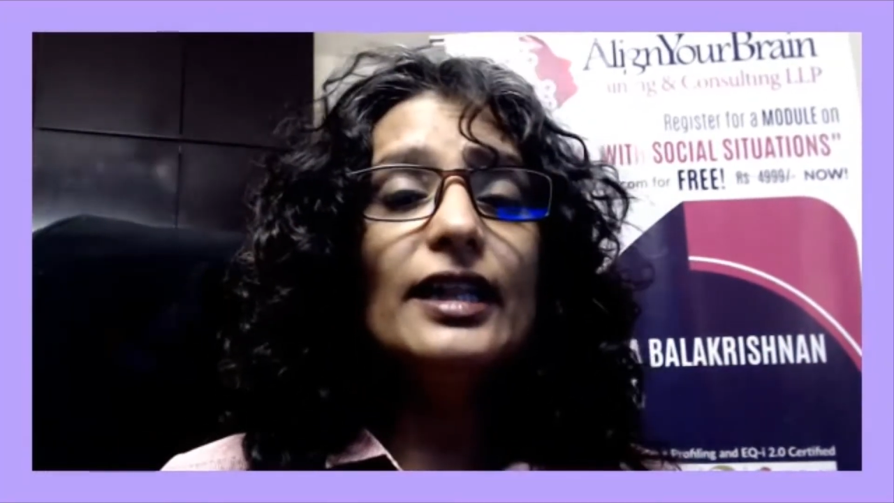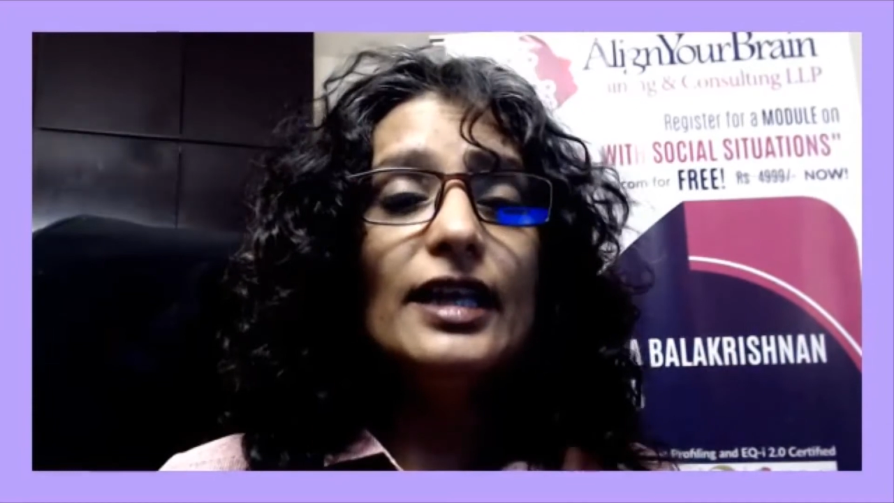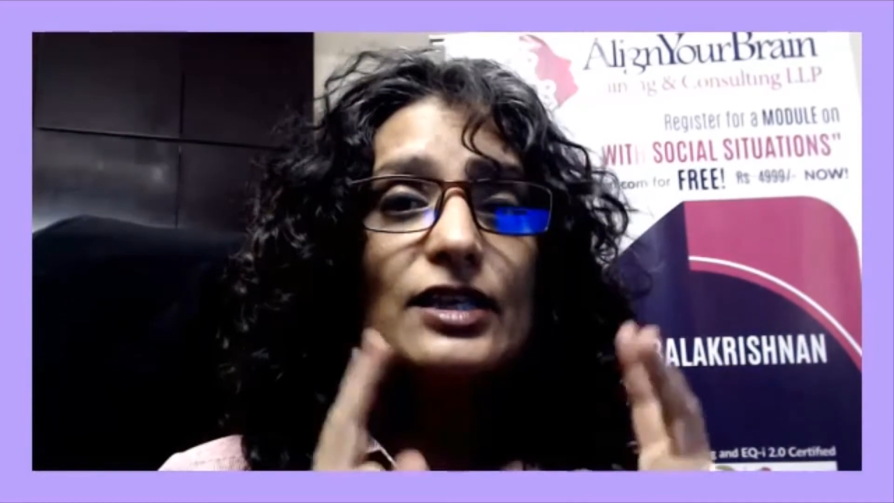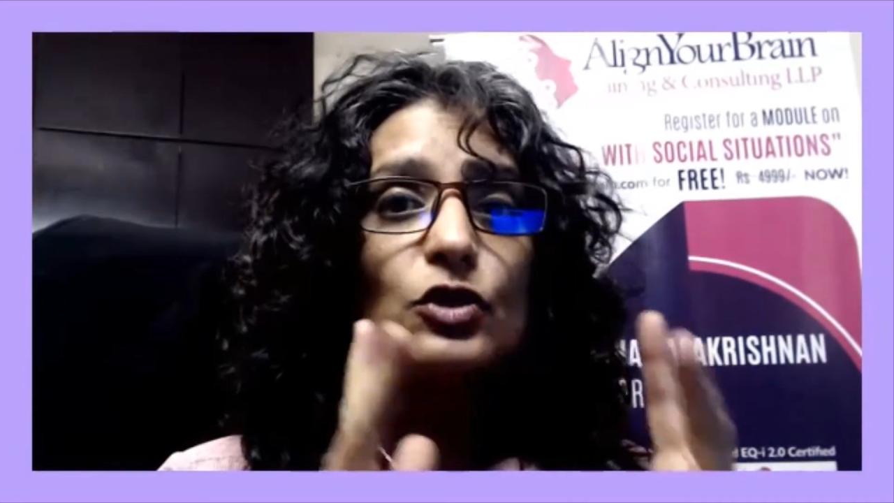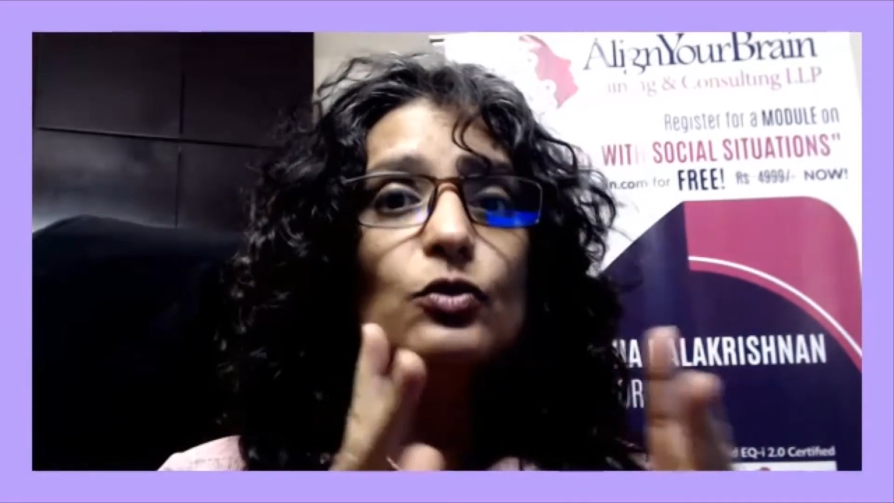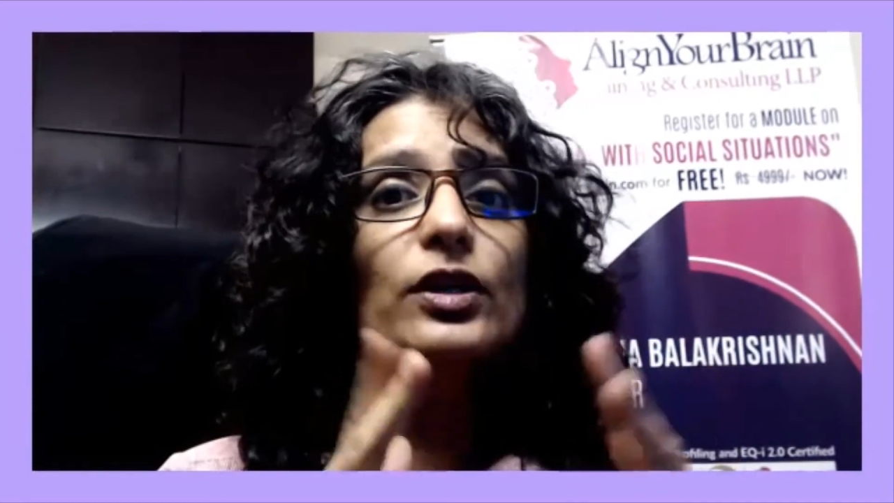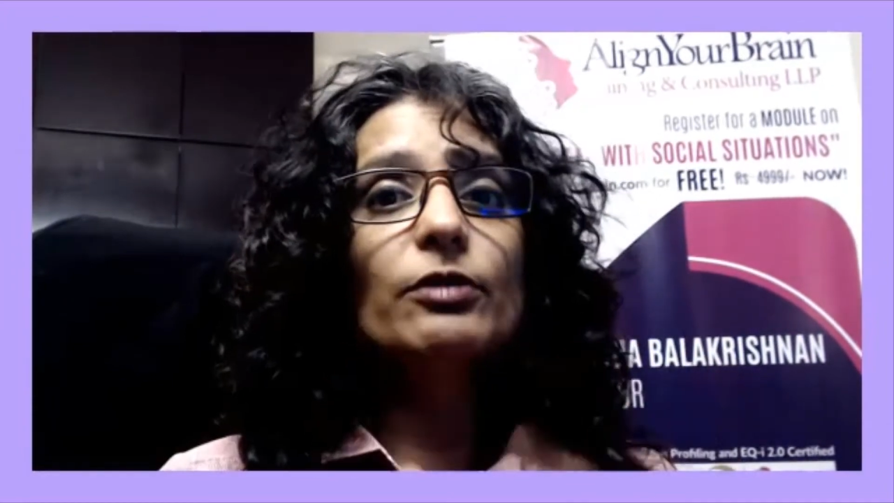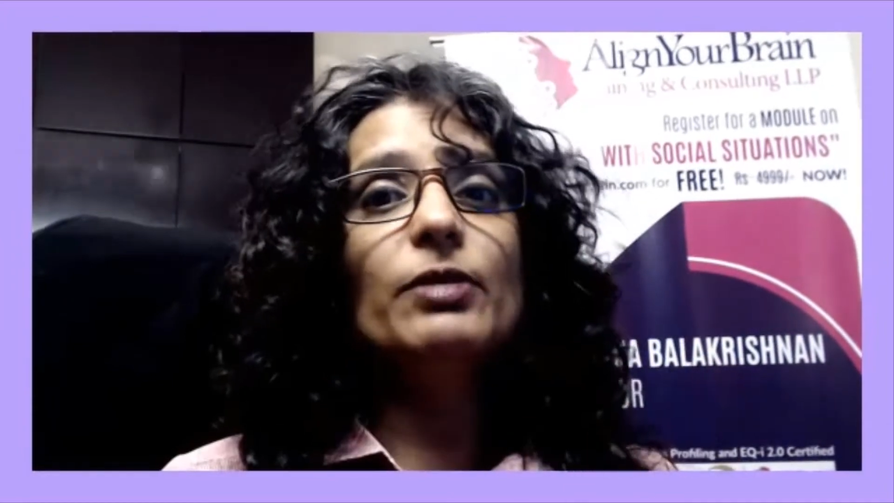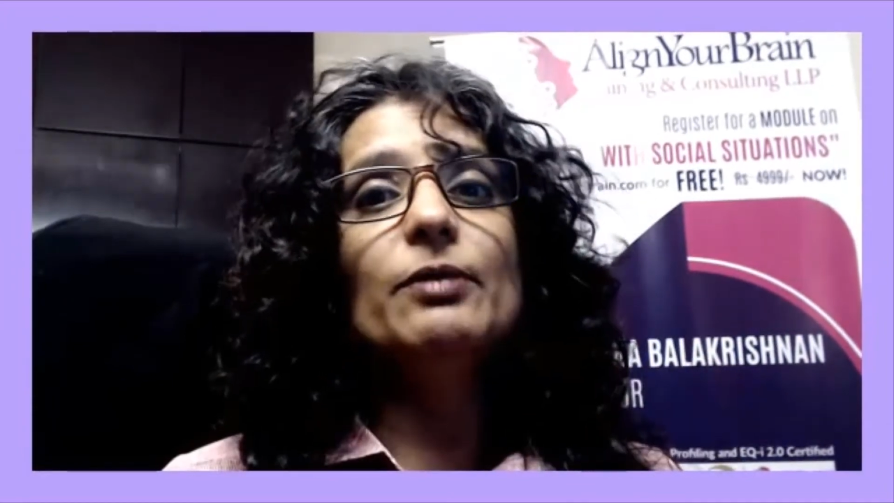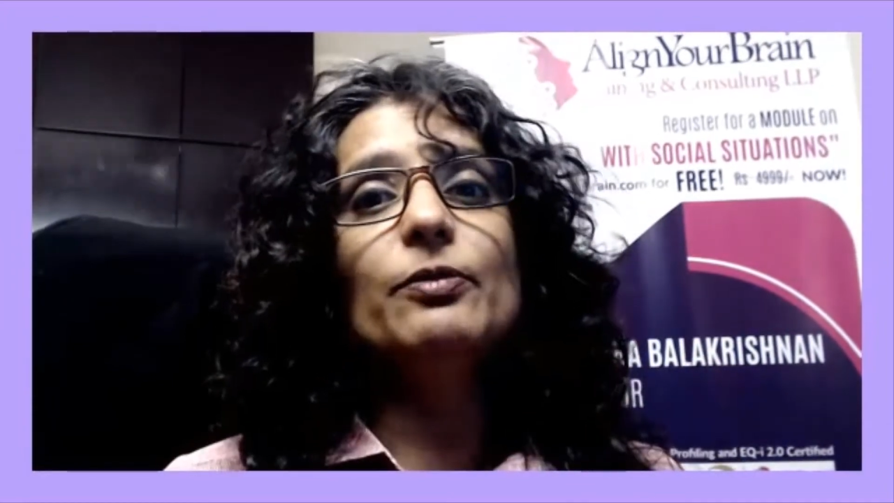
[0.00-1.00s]
these two were the
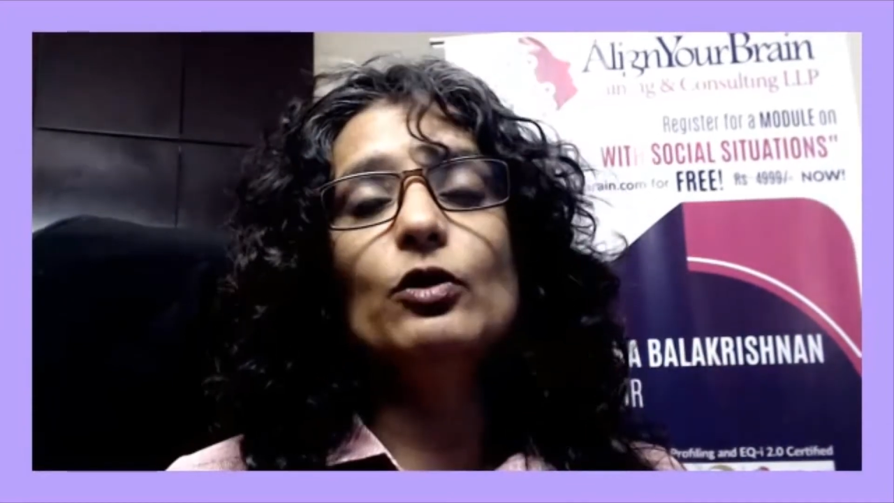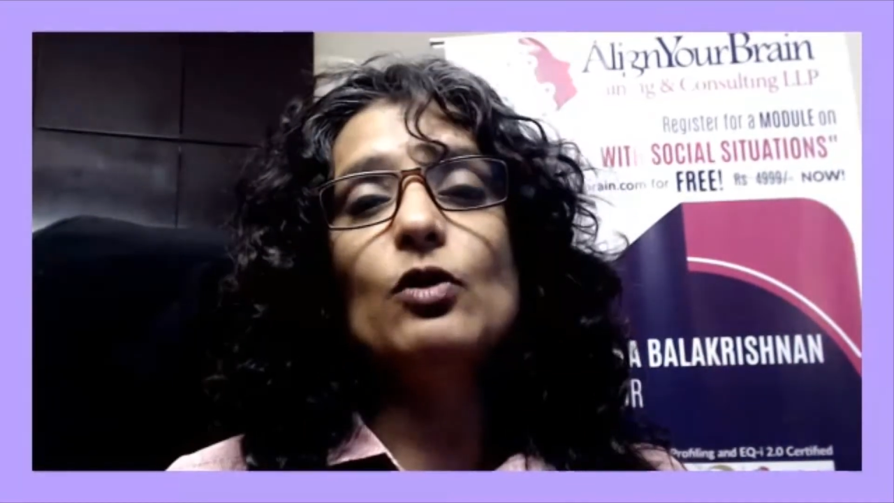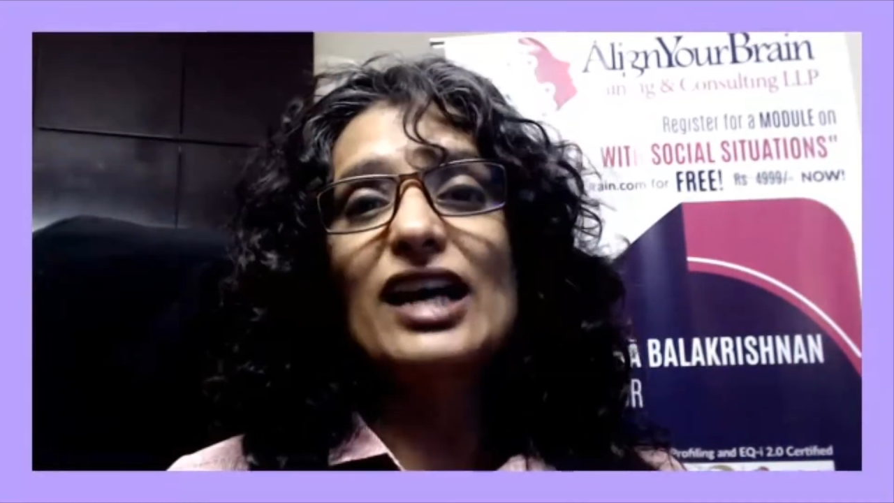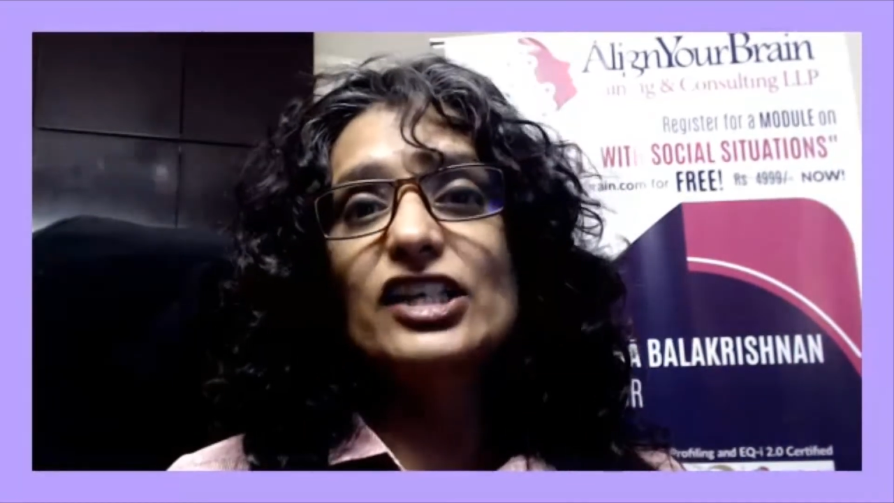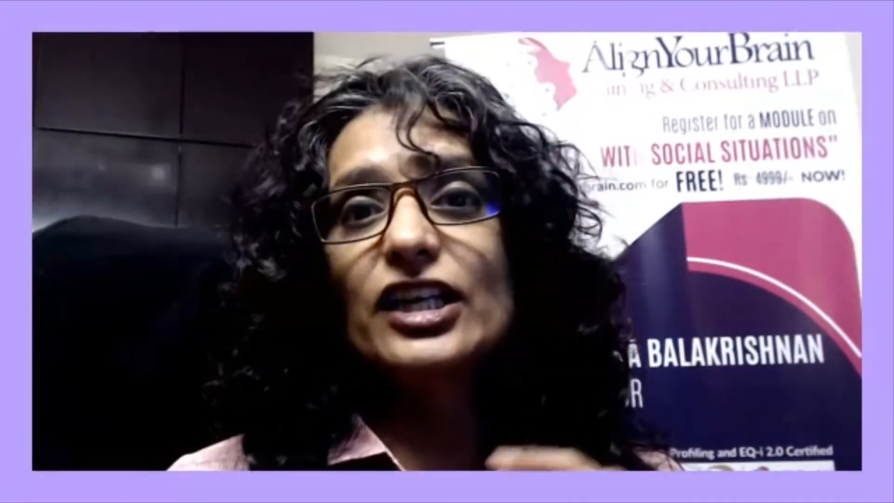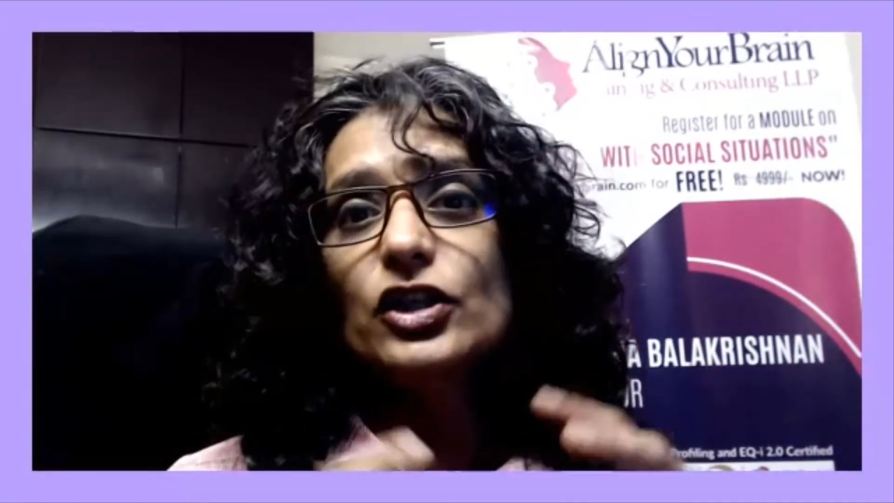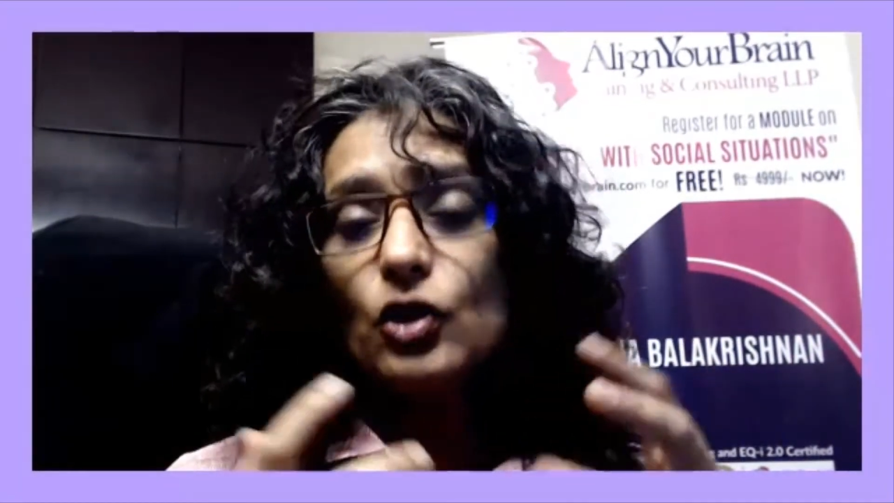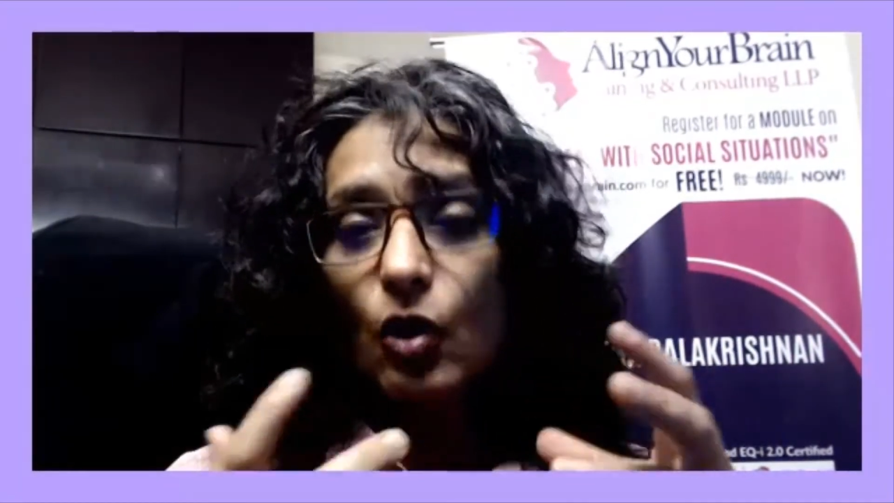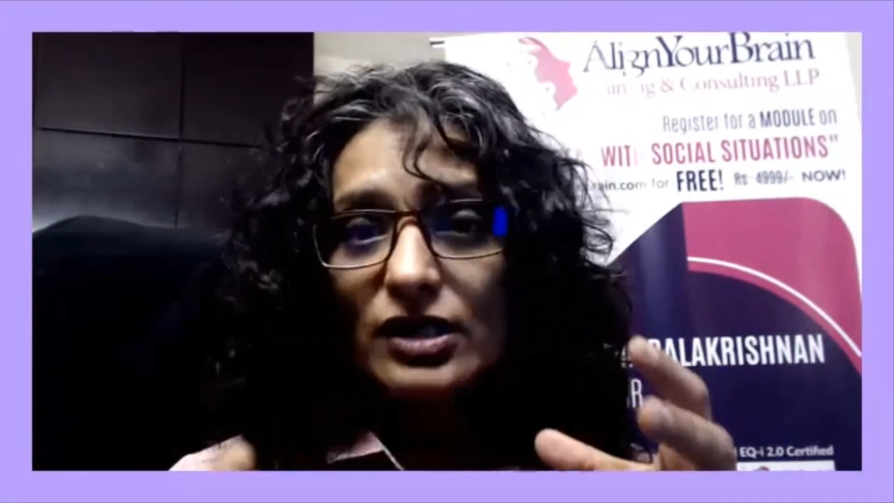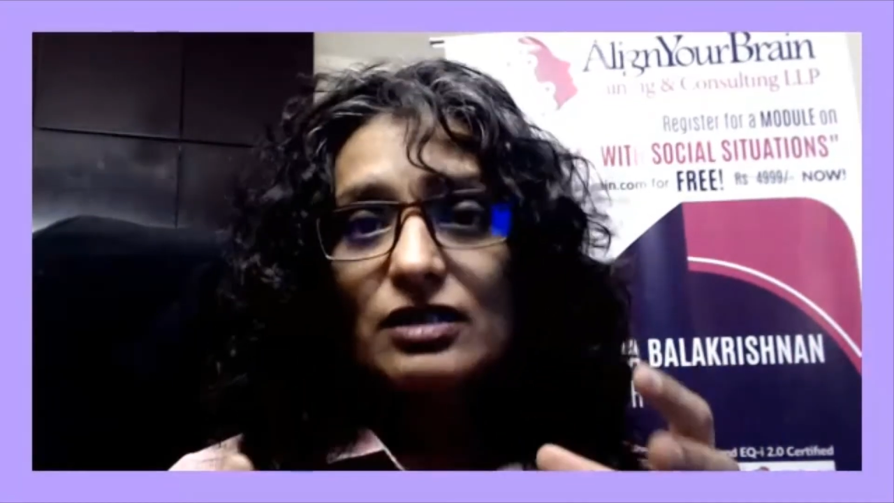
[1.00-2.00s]
people who actually
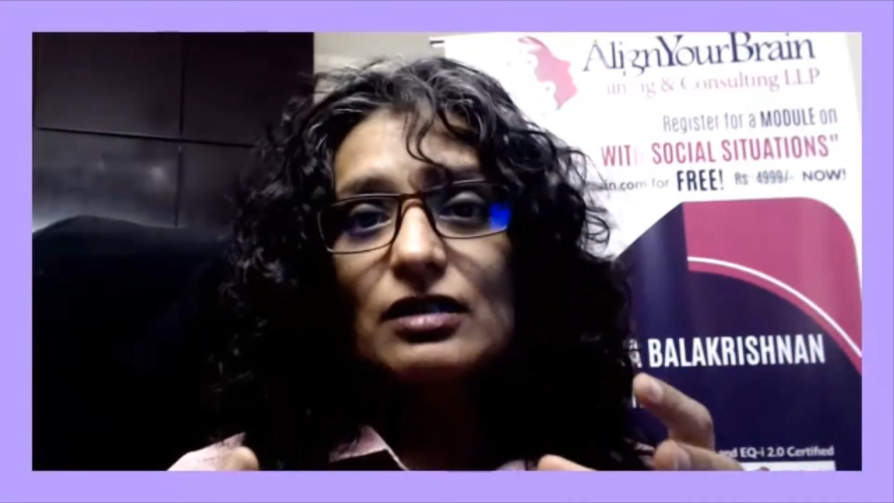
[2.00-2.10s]
taught